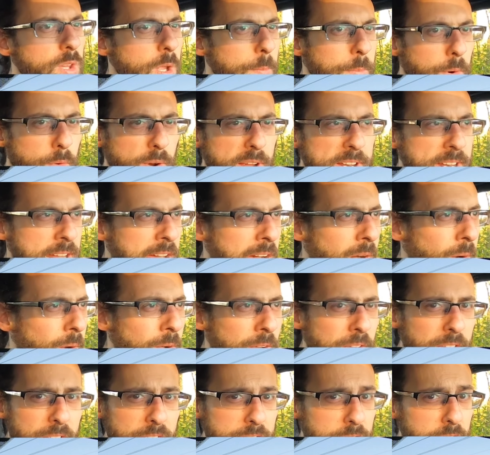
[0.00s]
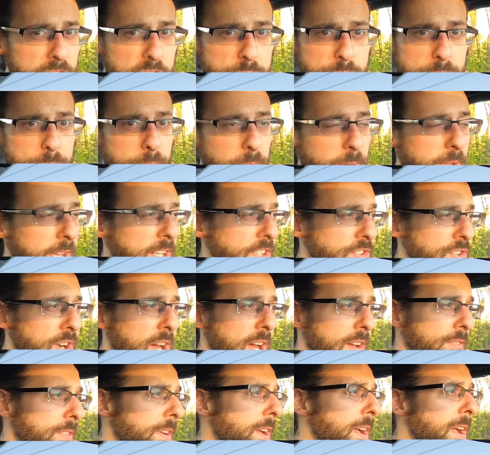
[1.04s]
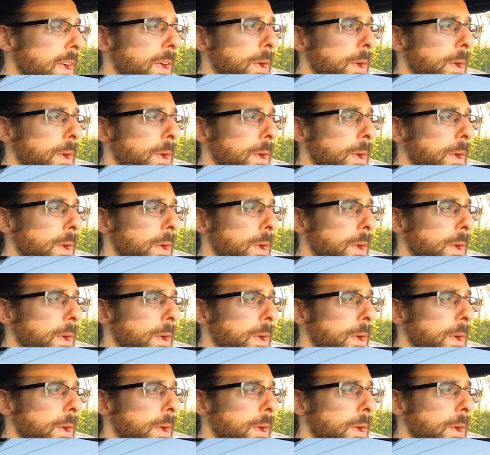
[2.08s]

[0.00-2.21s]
But right now, these people can't drive.